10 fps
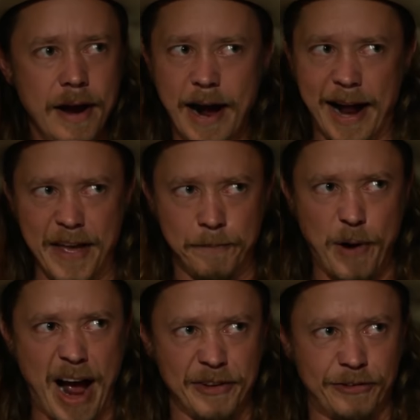I think
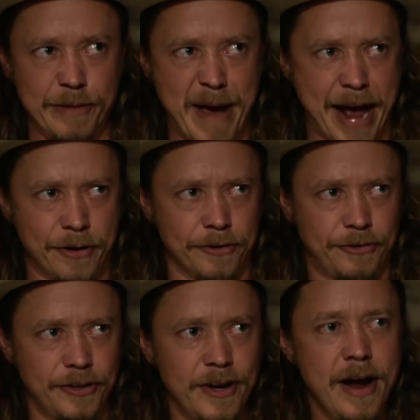privacy
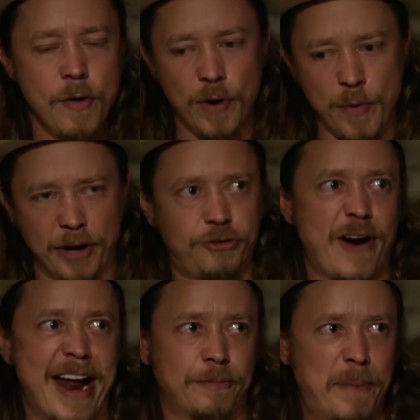matters. We want
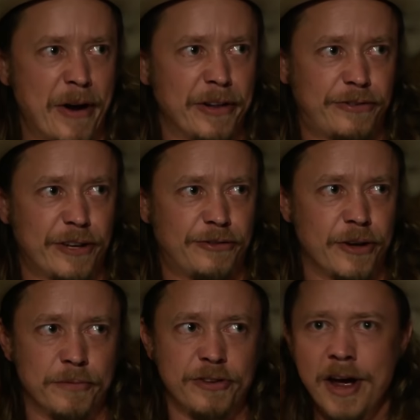transparent
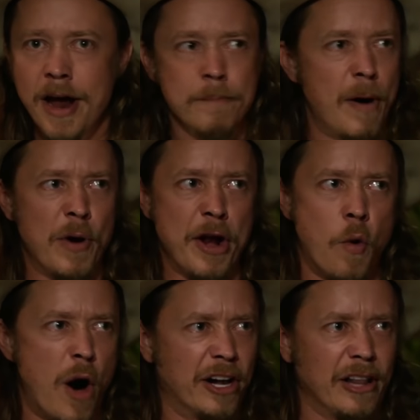systems, but we
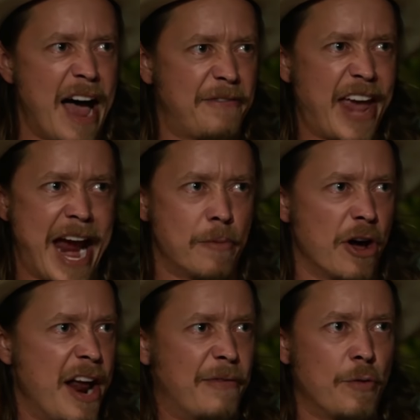don't want a live camera
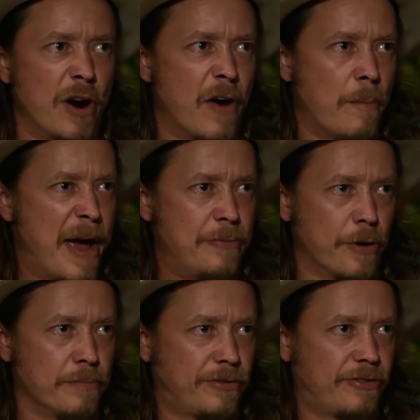in every one of our
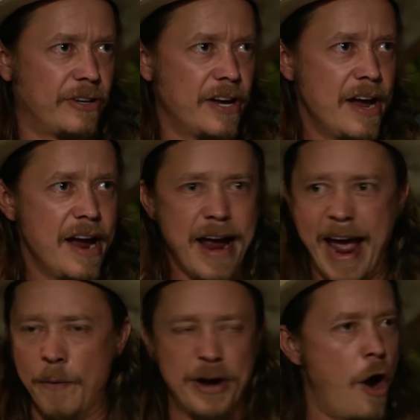bedrooms,
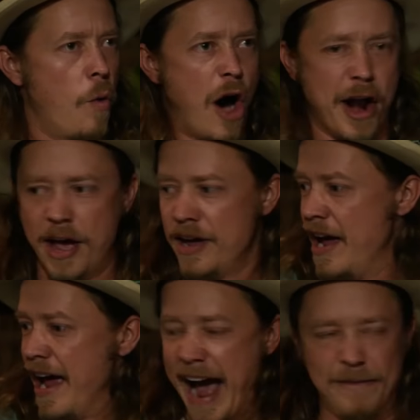and we don't want to
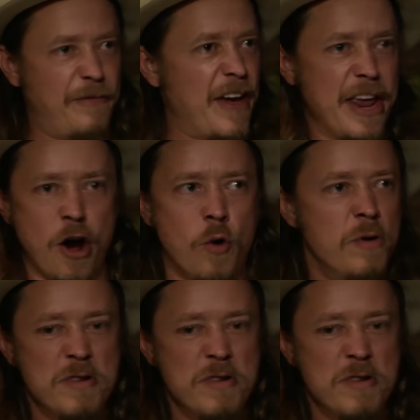have a video